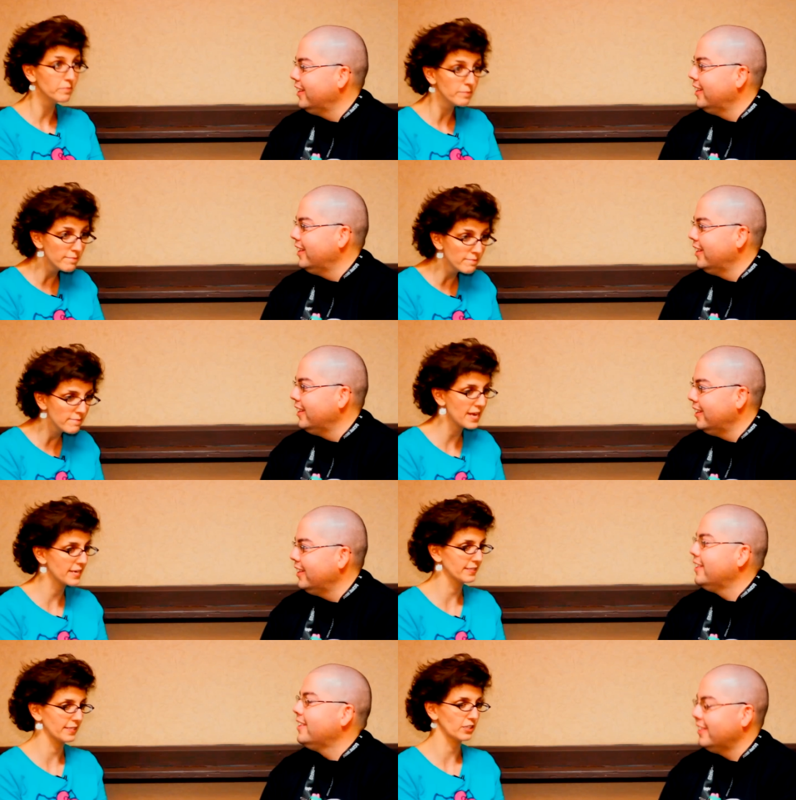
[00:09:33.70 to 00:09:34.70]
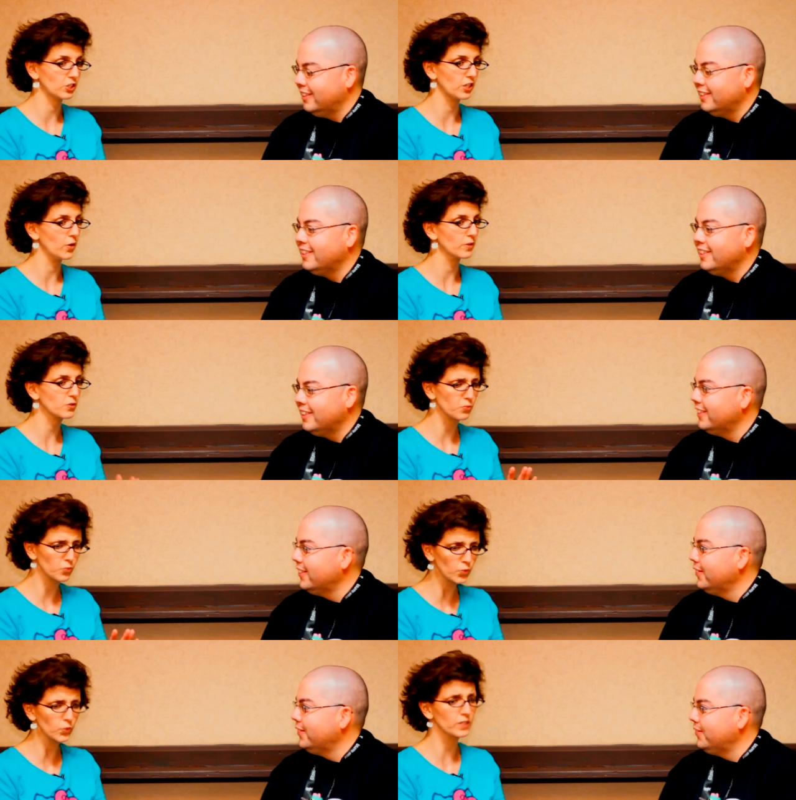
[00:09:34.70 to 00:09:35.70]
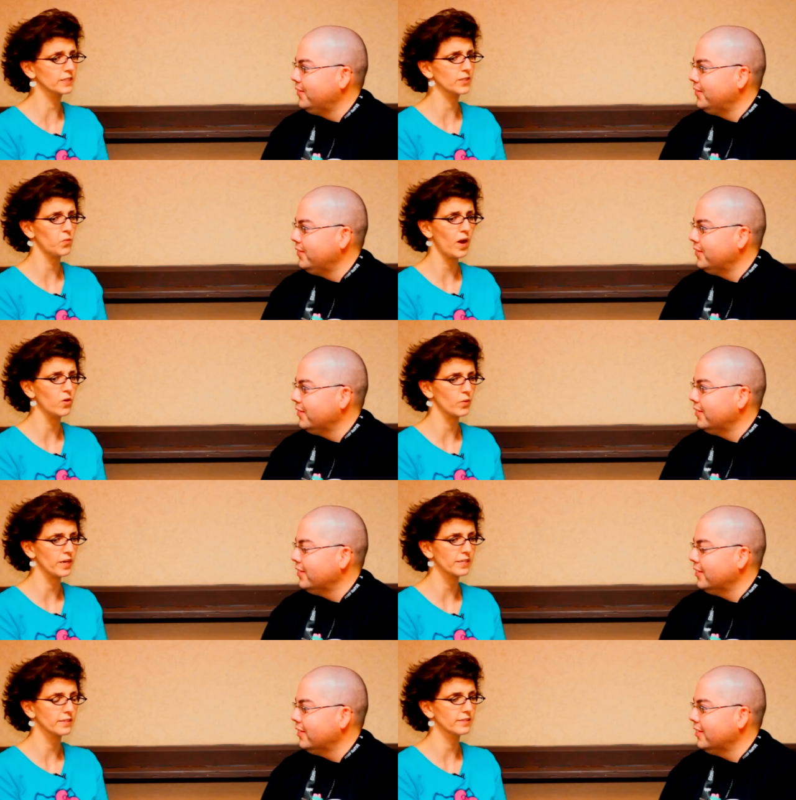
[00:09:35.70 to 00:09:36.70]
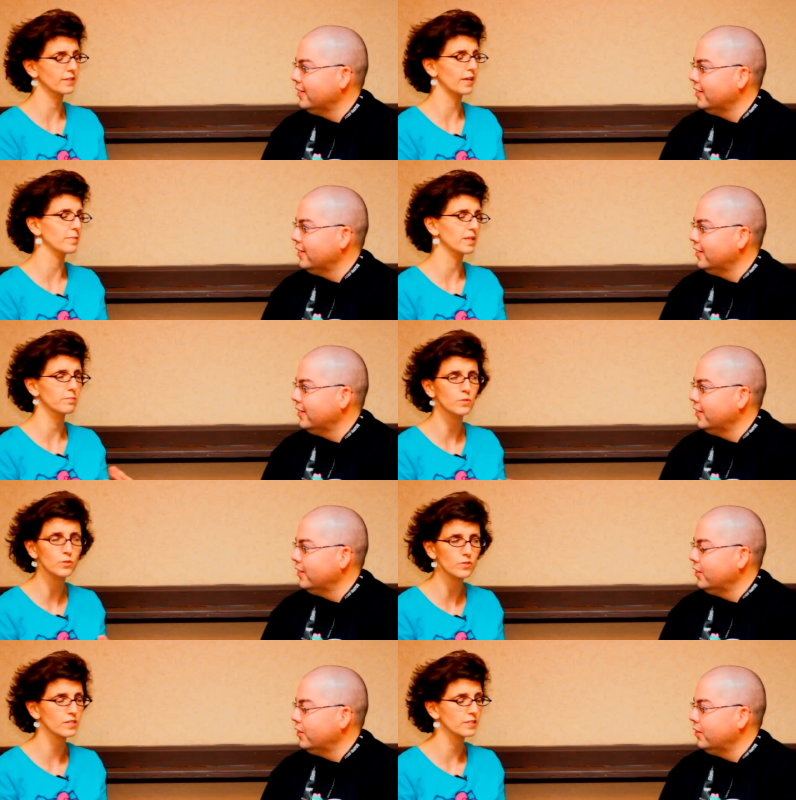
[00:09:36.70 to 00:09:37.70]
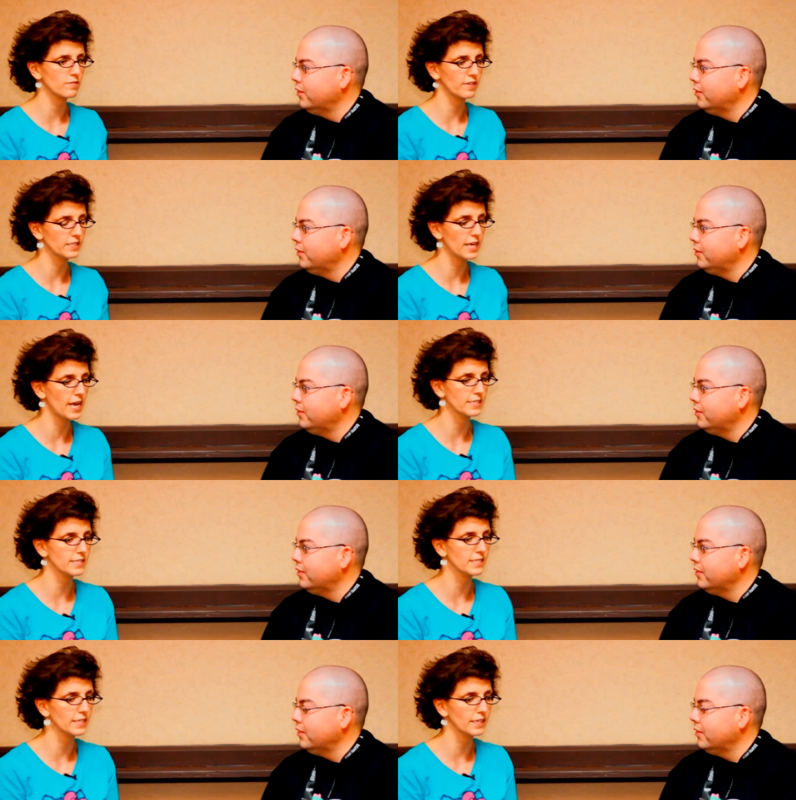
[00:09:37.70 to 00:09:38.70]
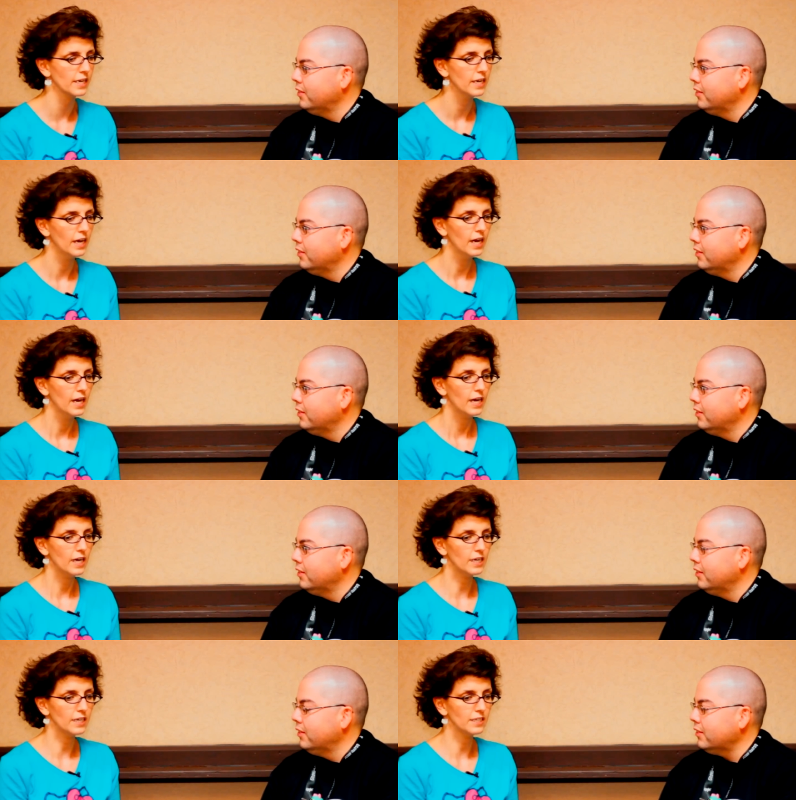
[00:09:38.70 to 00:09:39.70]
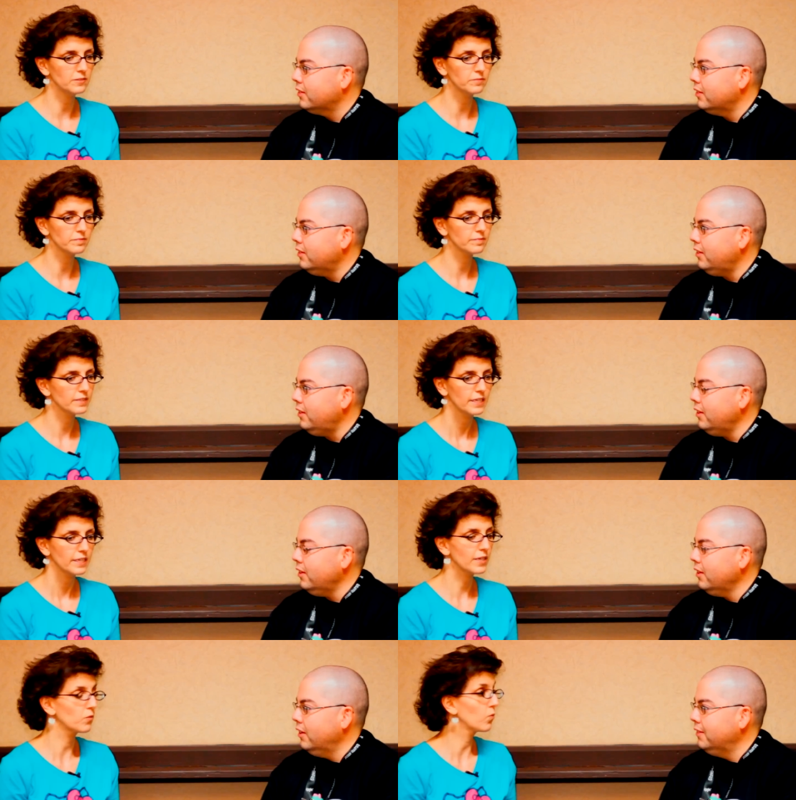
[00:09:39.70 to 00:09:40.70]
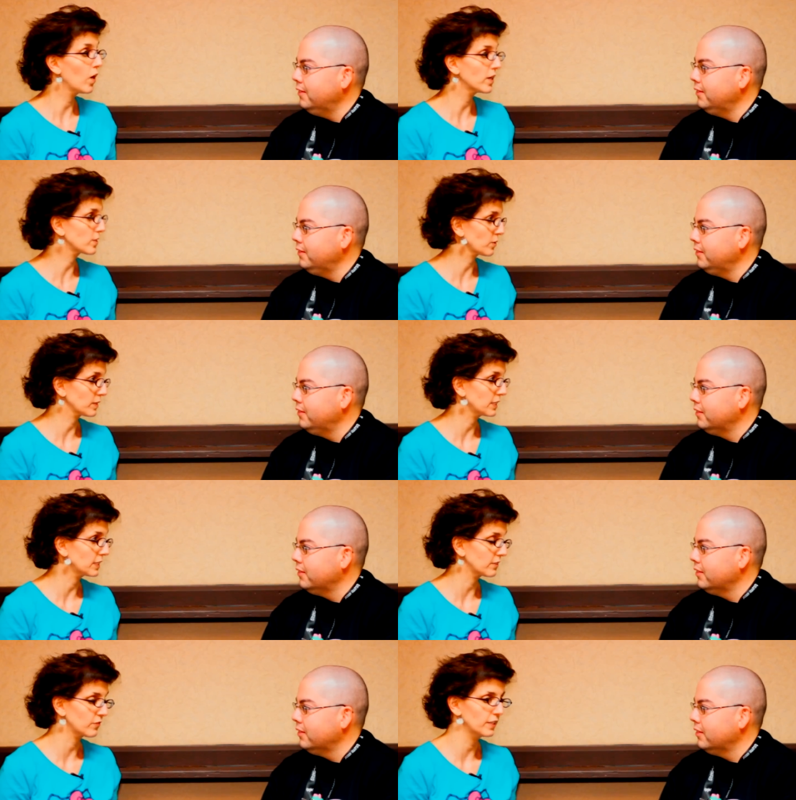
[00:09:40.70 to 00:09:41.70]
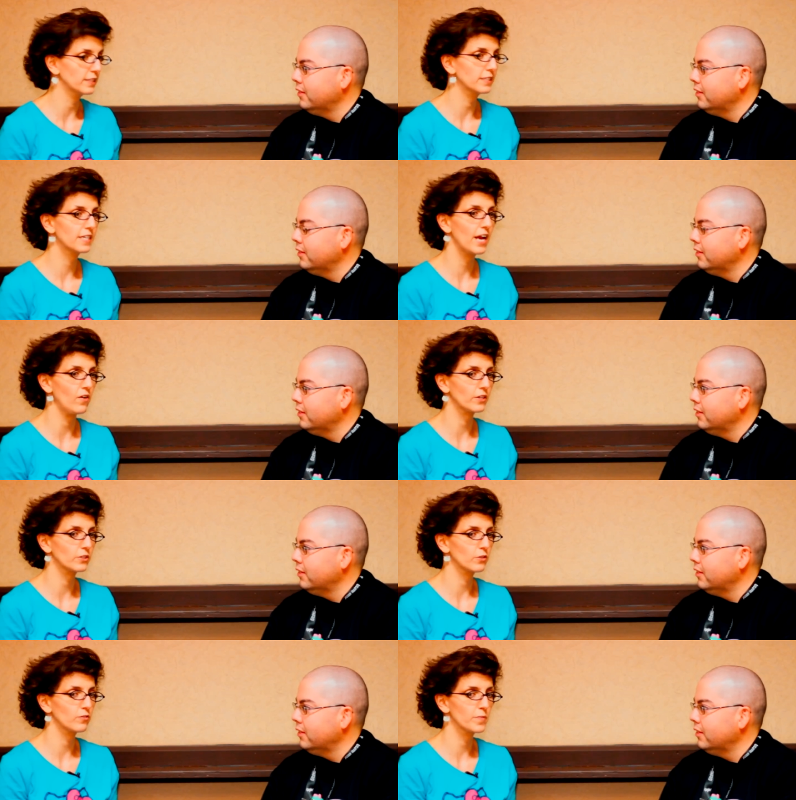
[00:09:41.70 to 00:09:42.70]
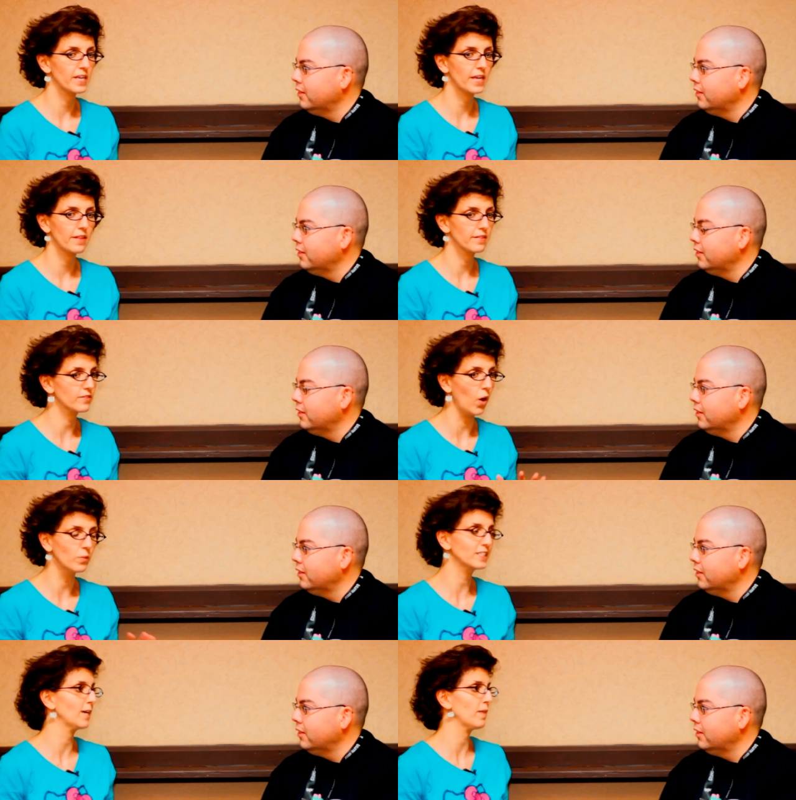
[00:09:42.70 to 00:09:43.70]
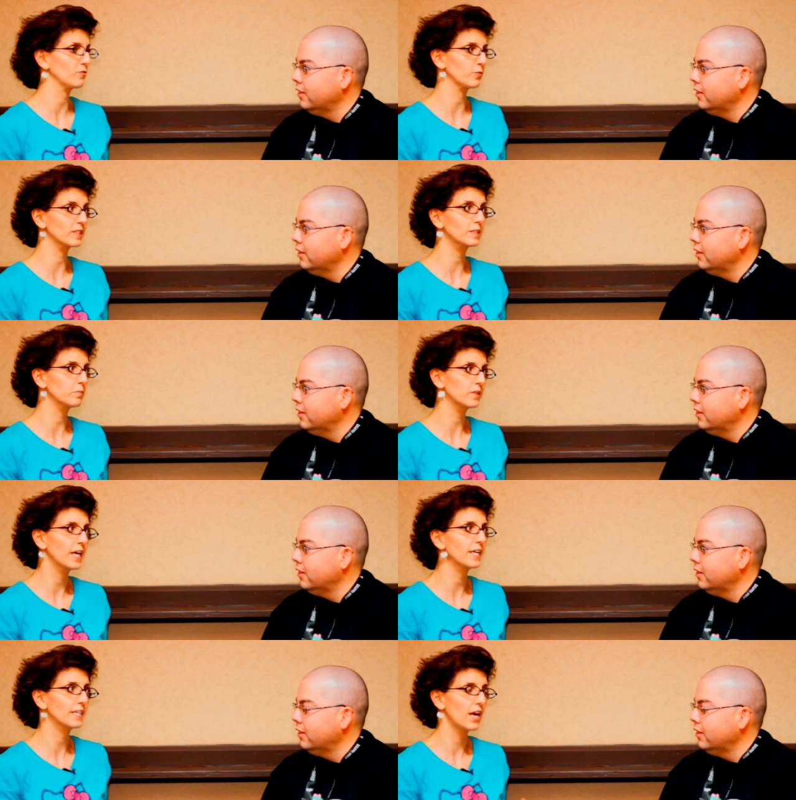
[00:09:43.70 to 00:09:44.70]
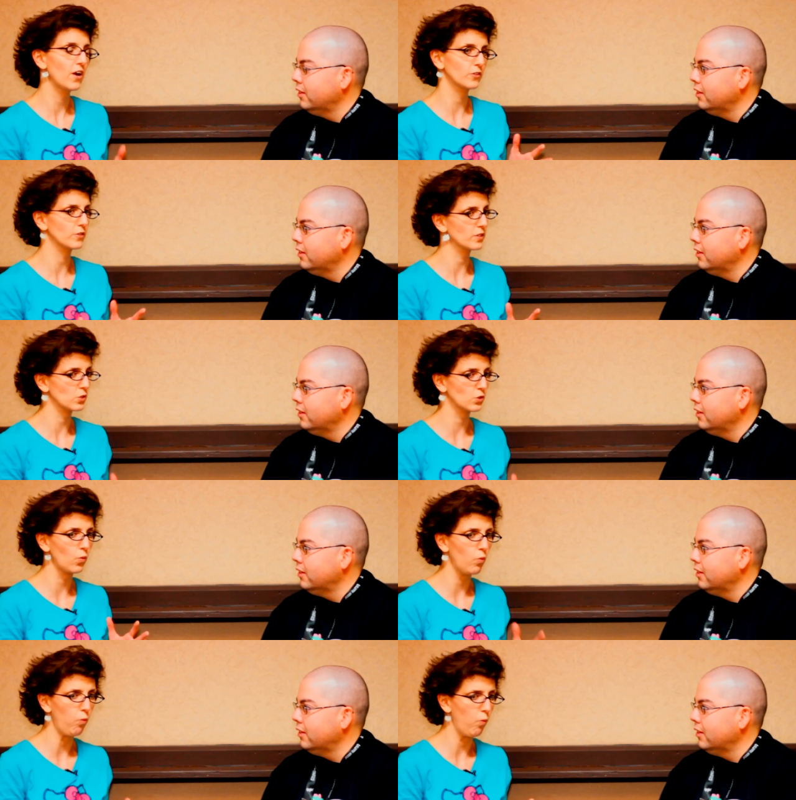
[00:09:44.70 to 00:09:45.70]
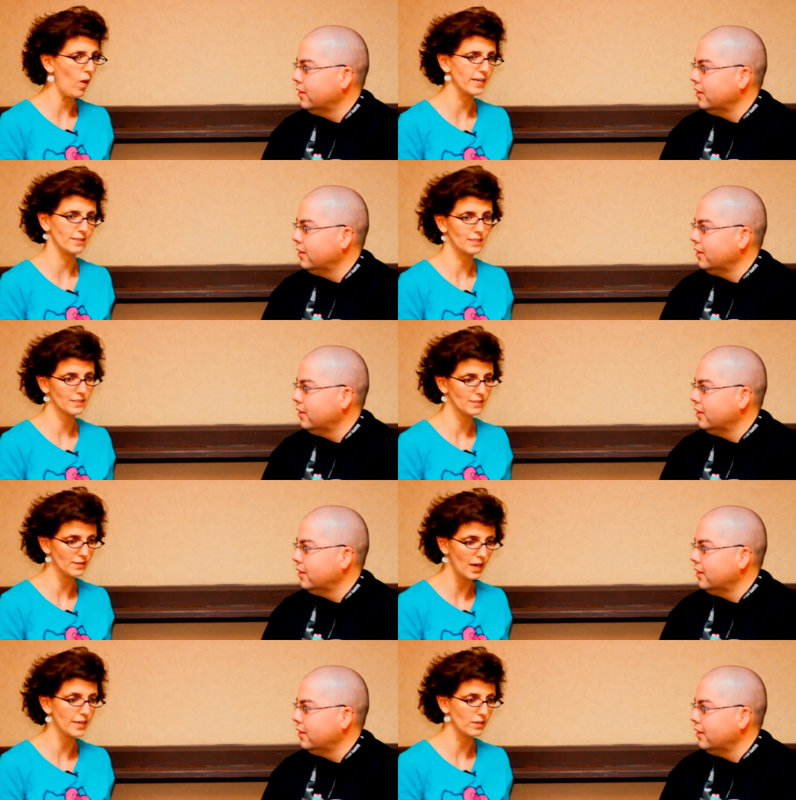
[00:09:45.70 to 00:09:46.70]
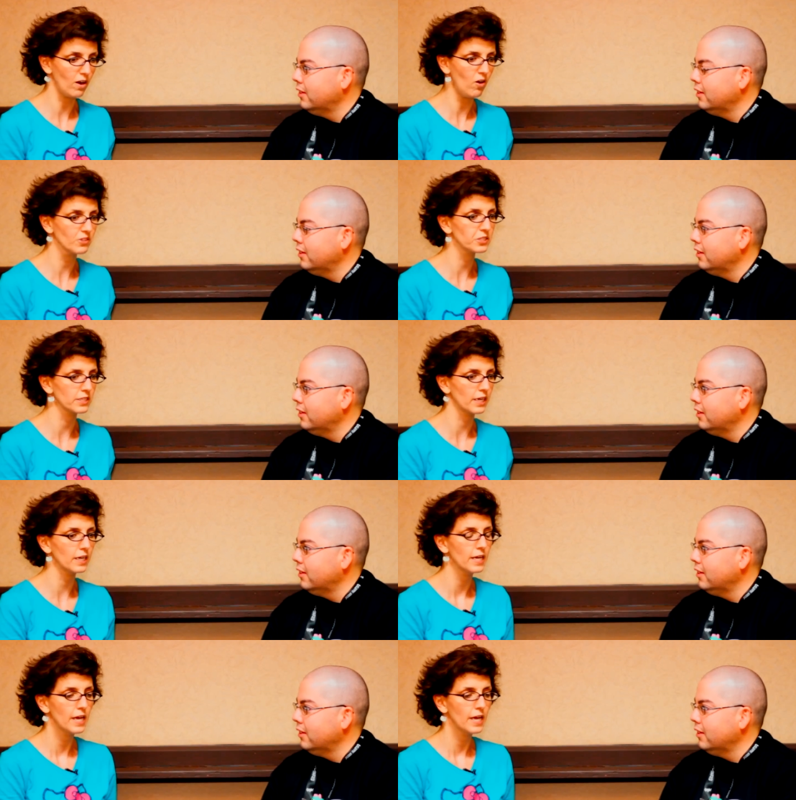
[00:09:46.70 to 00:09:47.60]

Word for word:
Speaker 1: amazing show. It's really well written. I mean, the music is fantastic. Um, it was a really different character for me. It's the only time I've really played a character that's quite like Altena.